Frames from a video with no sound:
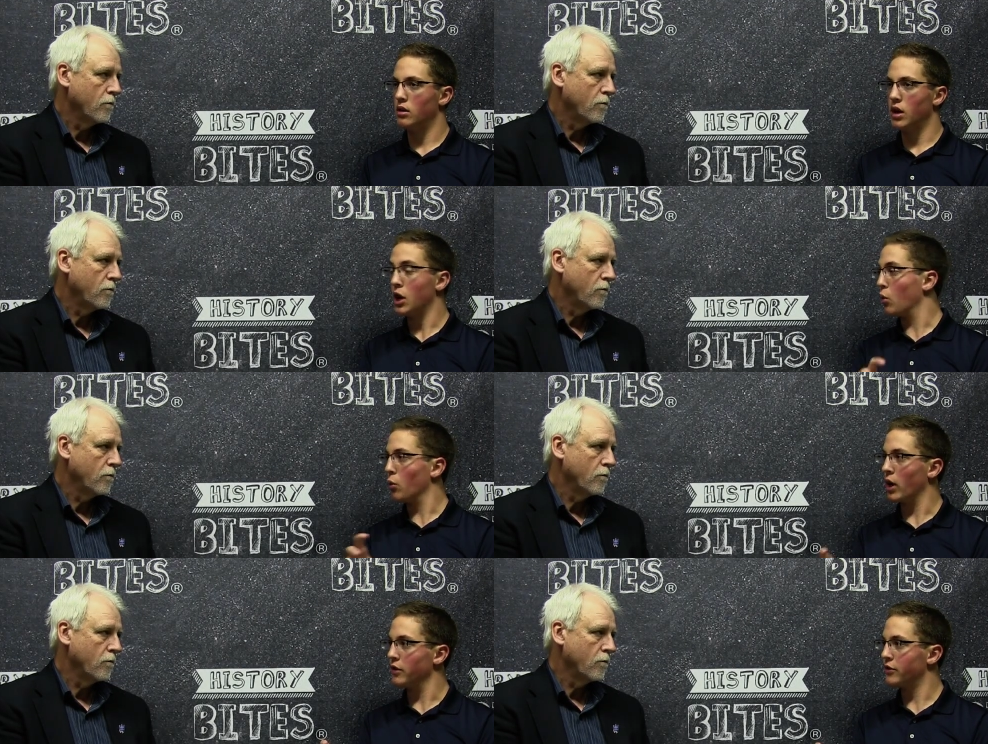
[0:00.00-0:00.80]
Speaker 1: equal
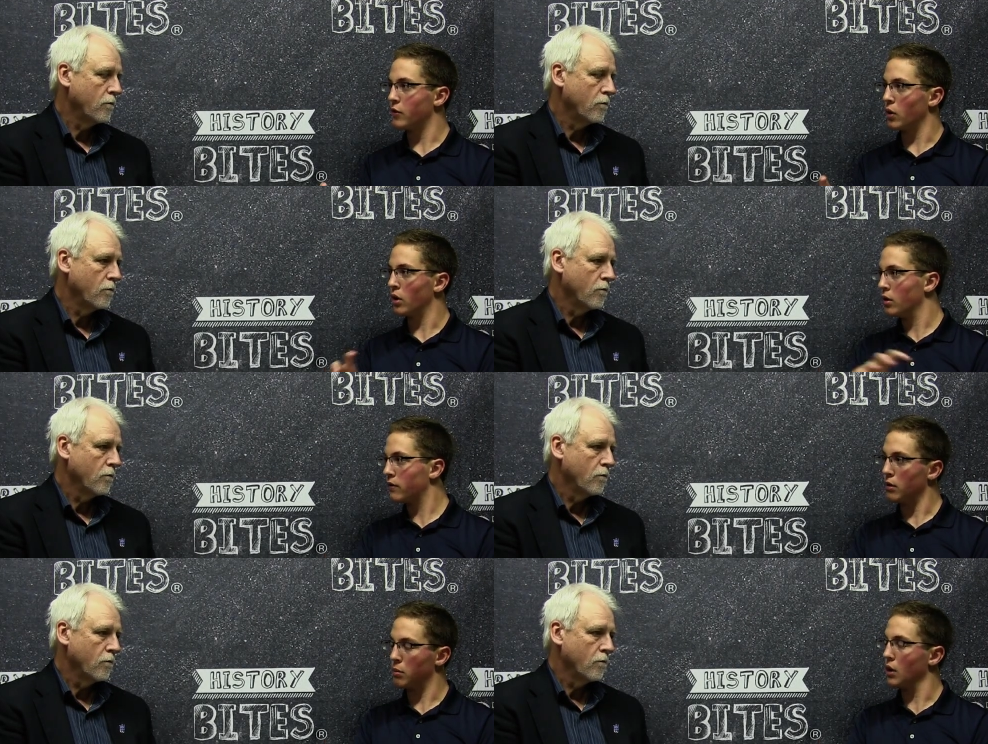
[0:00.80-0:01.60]
rights for,
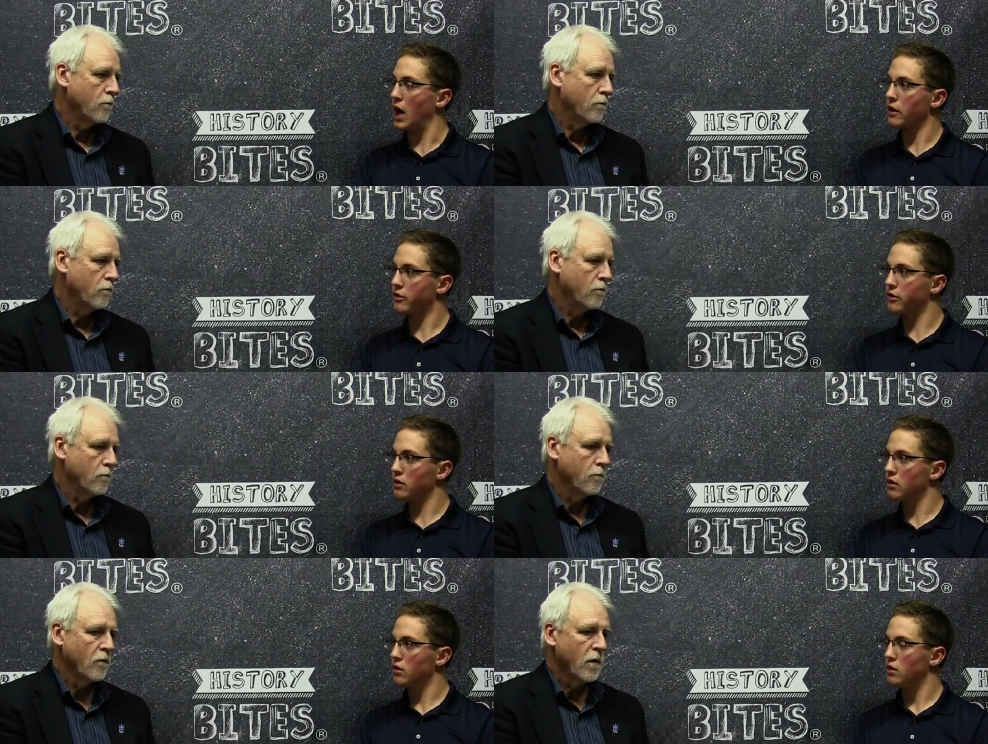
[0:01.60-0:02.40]
for blacks?
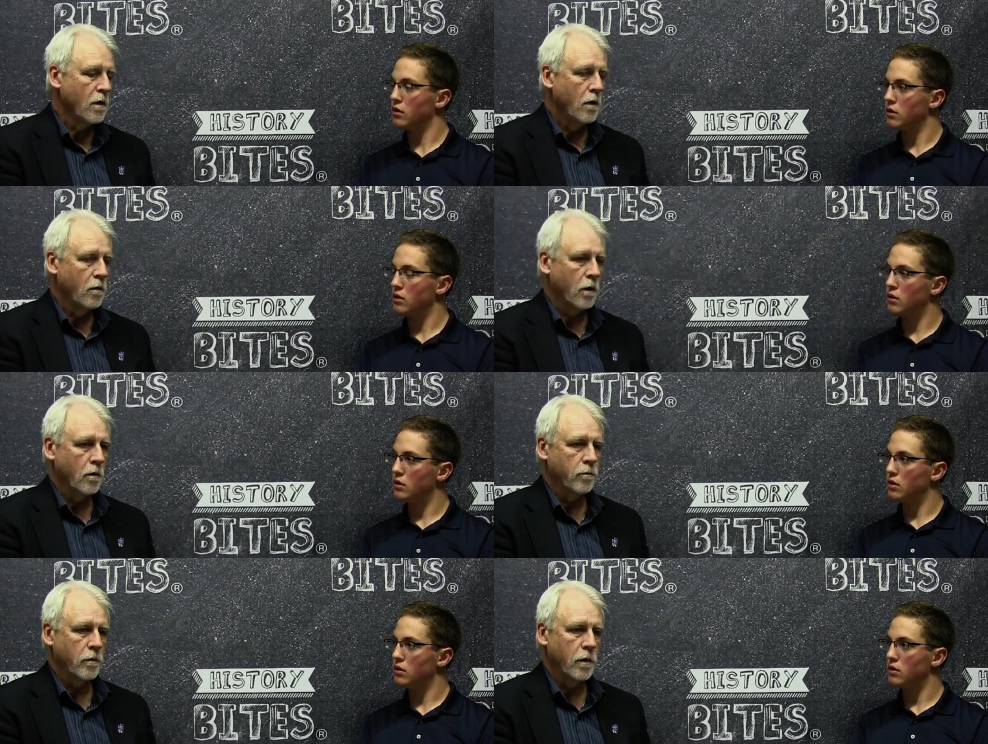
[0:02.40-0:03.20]

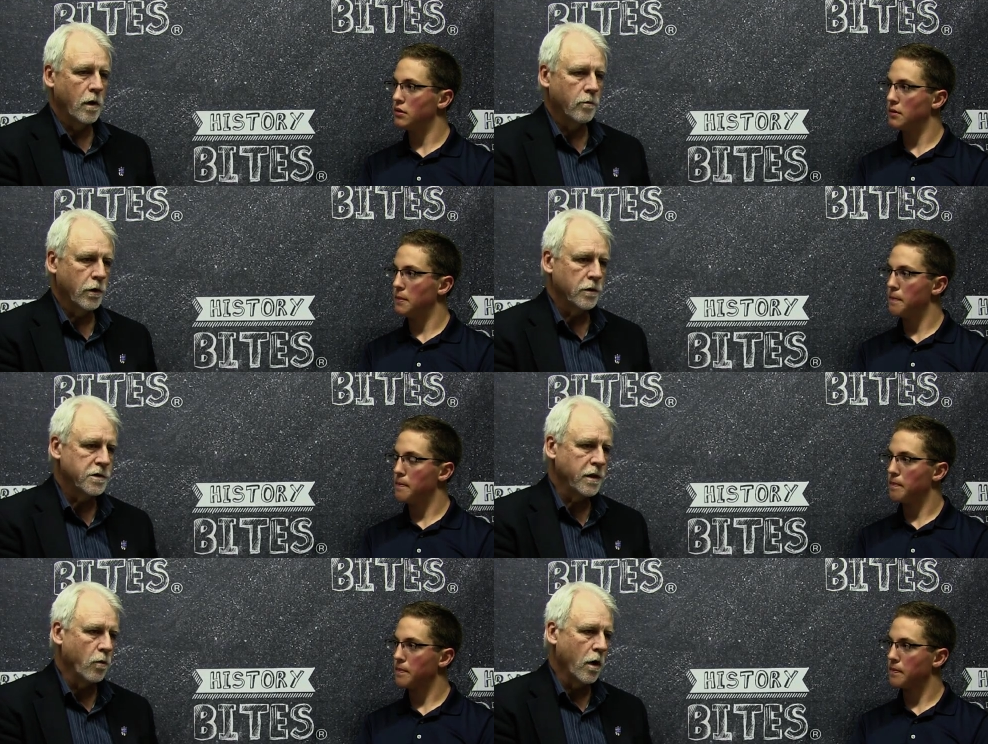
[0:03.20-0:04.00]
Well, uh, Booker
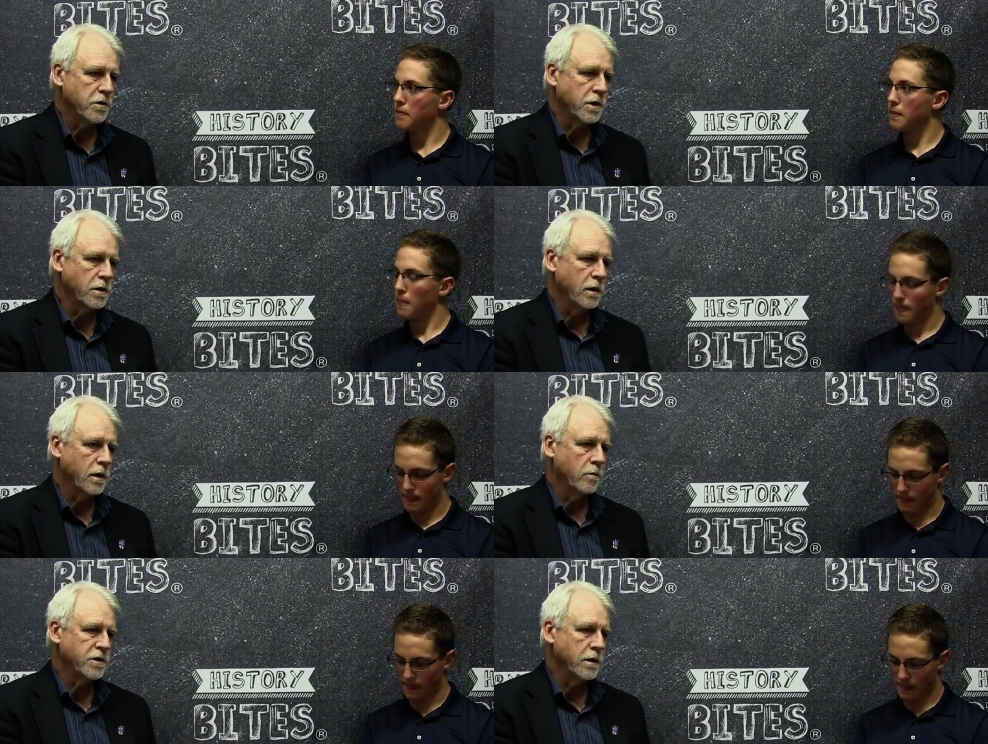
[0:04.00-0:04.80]
T.
Speaker 2: Washington
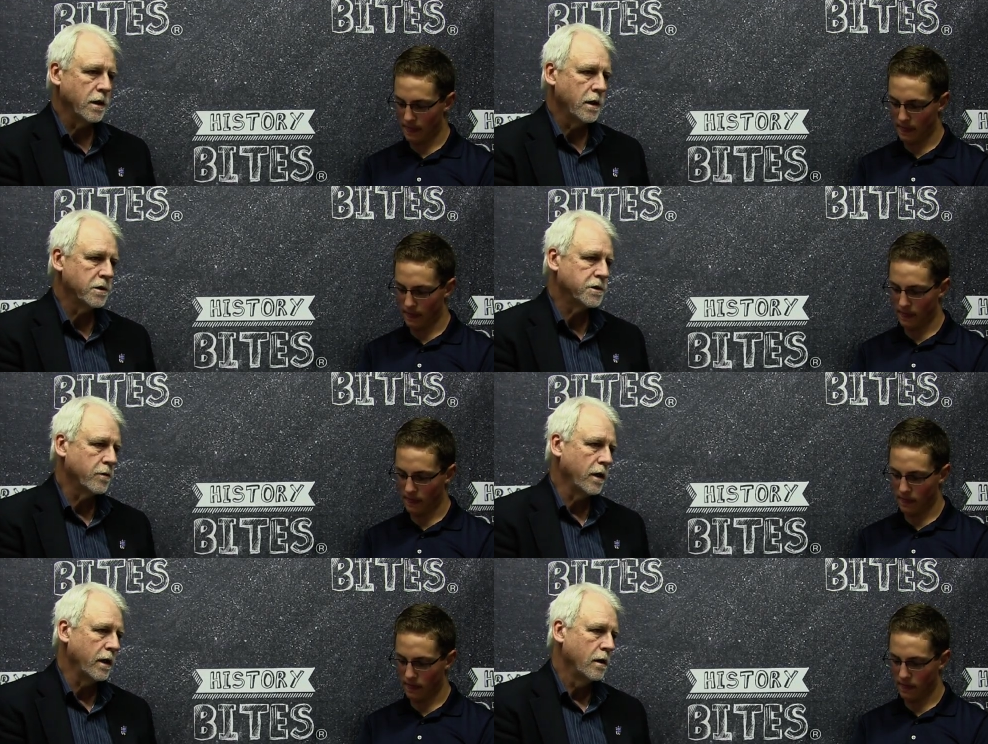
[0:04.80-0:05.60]
comes into
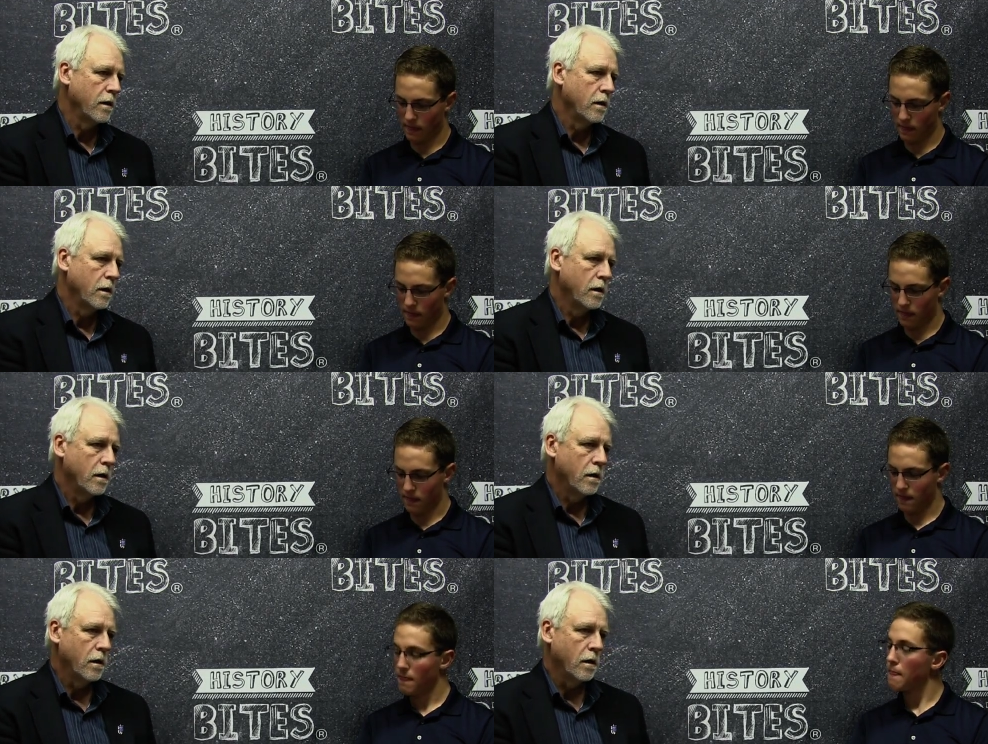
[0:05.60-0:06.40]
history
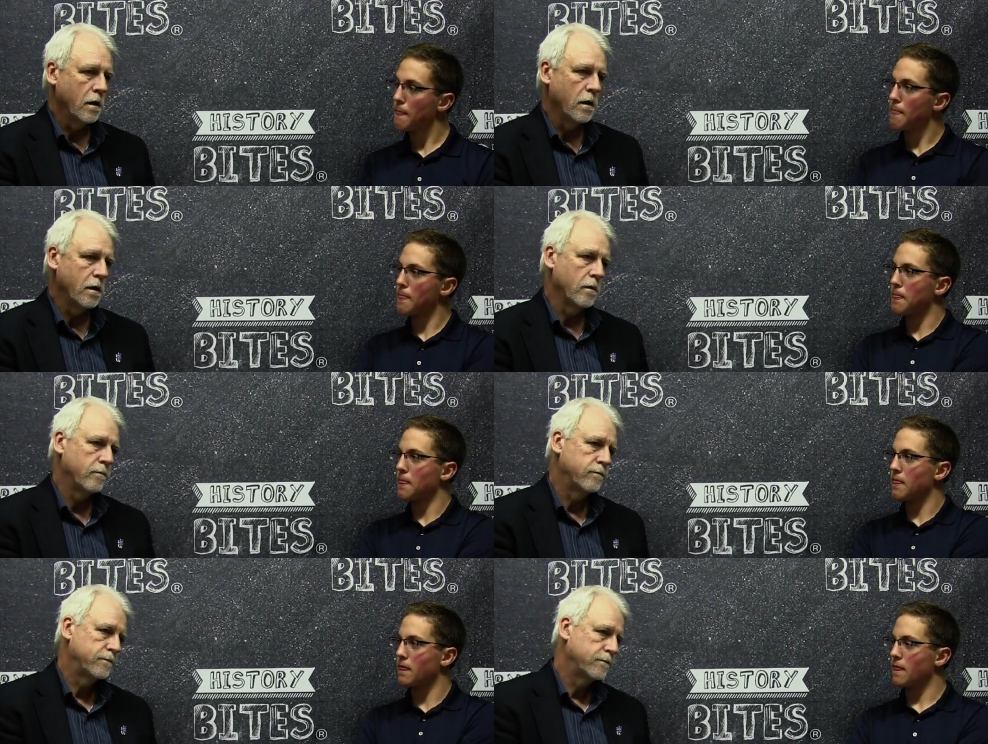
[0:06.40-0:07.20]
uh,
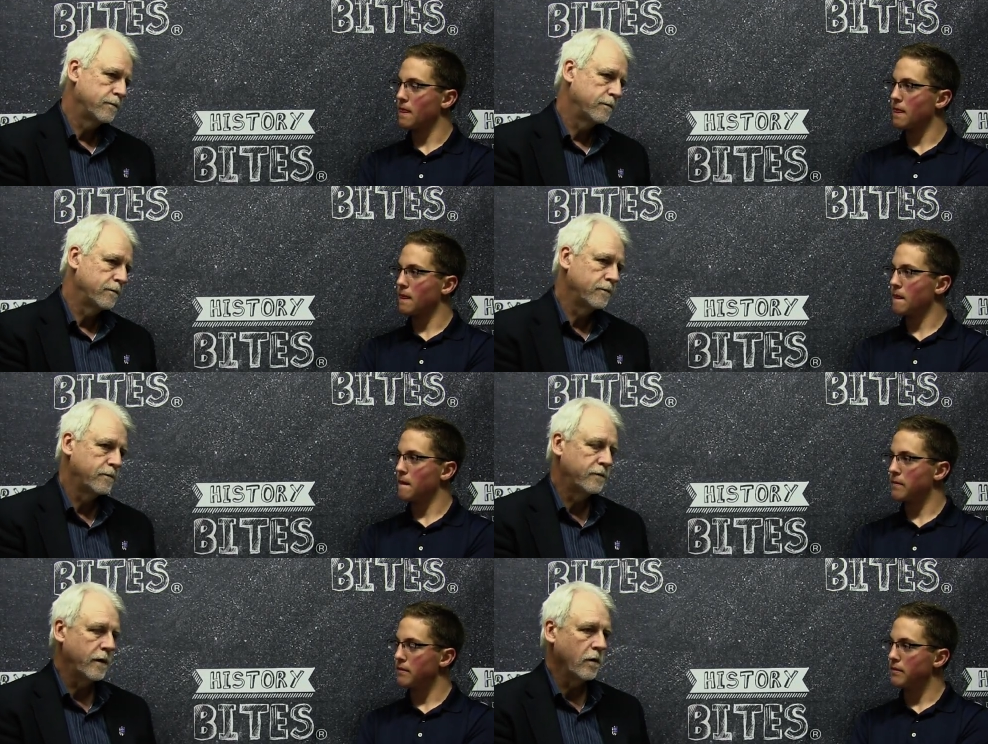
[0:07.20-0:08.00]

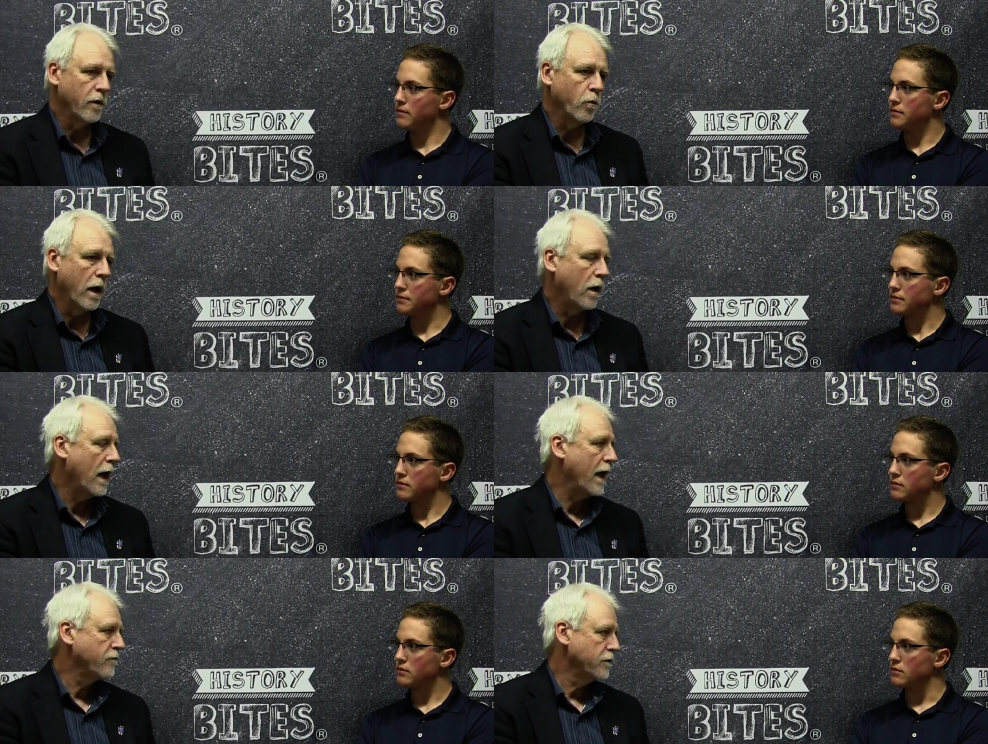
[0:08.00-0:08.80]
fairly well
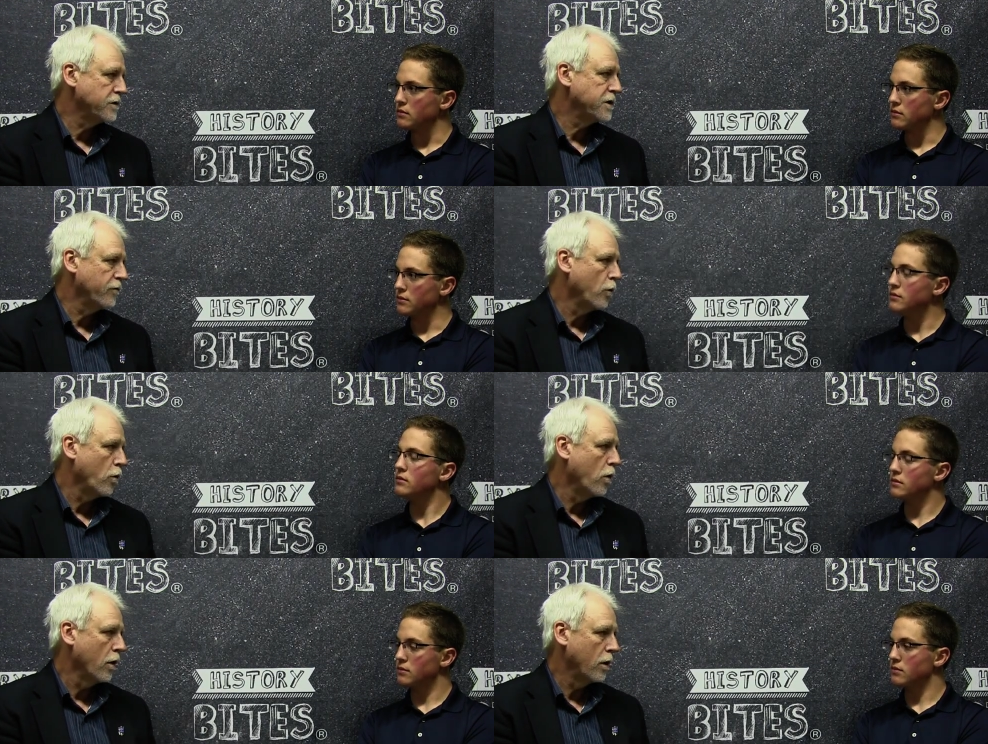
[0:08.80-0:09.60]
after the Civil
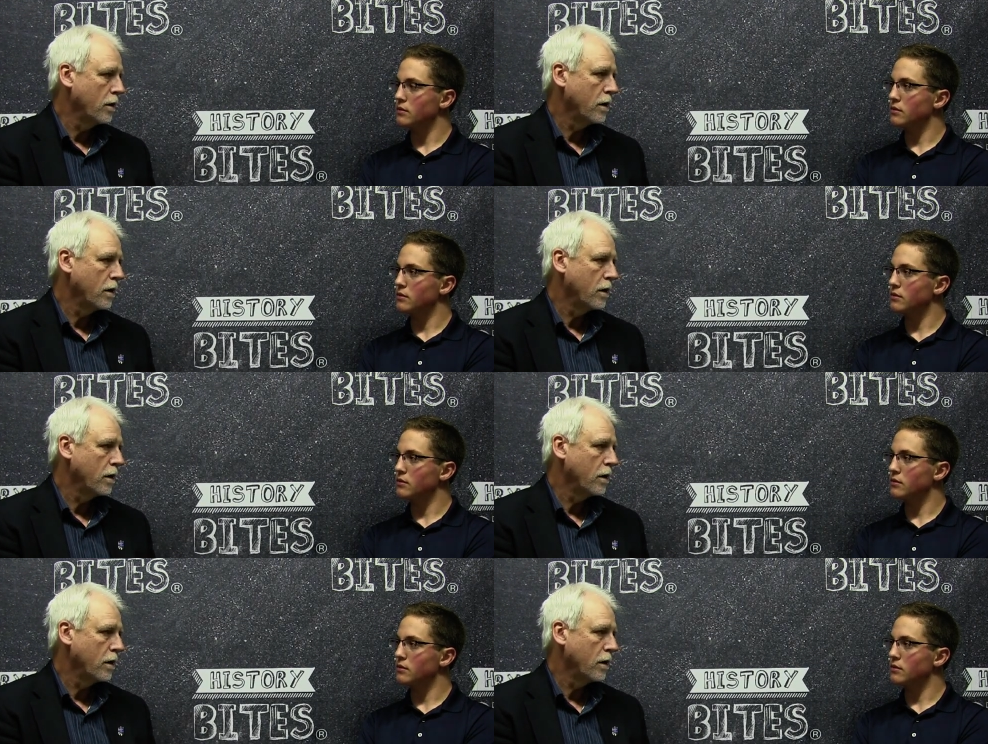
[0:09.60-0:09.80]
War,